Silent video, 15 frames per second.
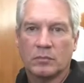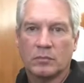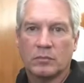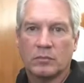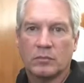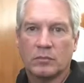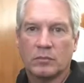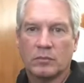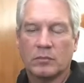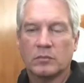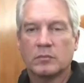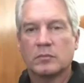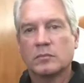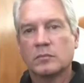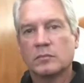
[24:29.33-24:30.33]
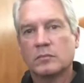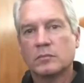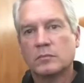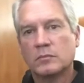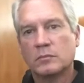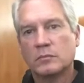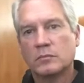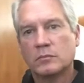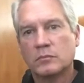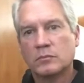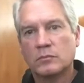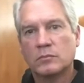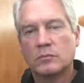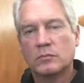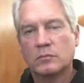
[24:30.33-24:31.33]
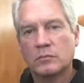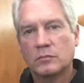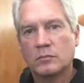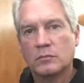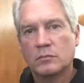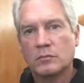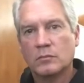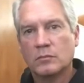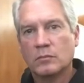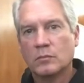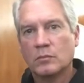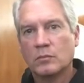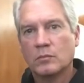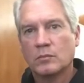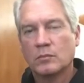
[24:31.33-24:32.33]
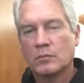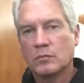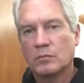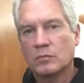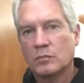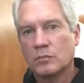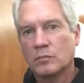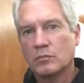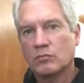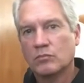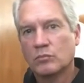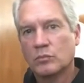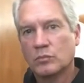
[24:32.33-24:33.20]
[no speech]